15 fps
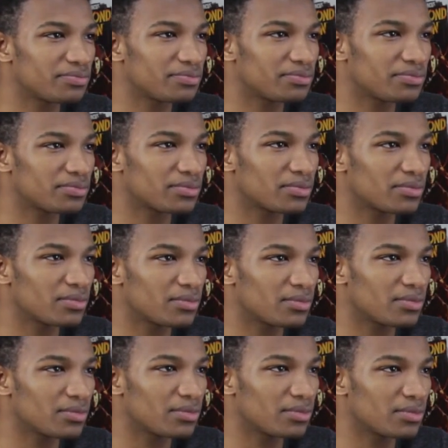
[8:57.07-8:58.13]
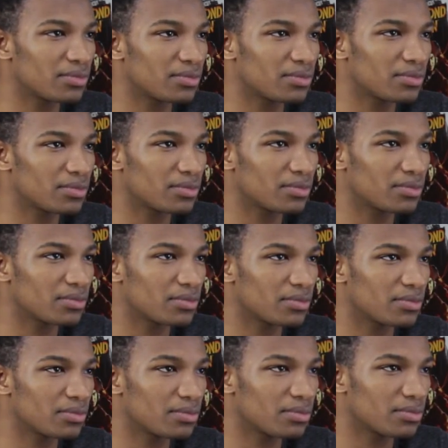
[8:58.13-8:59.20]

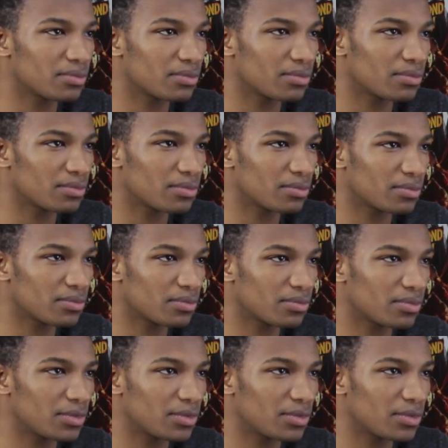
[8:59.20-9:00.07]
Nobody speaks.